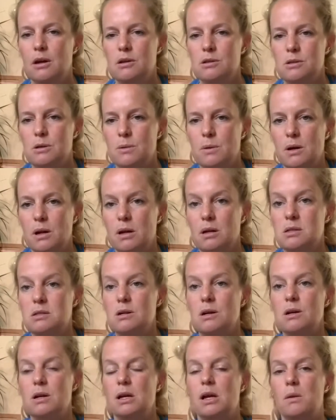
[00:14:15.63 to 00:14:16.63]
So we're gonna
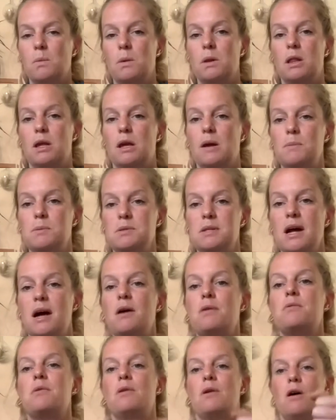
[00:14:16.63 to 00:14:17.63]
start again with the hips
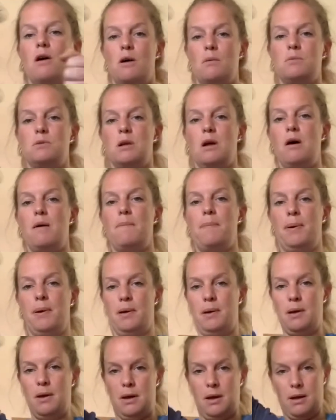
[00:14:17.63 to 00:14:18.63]
down, arms up,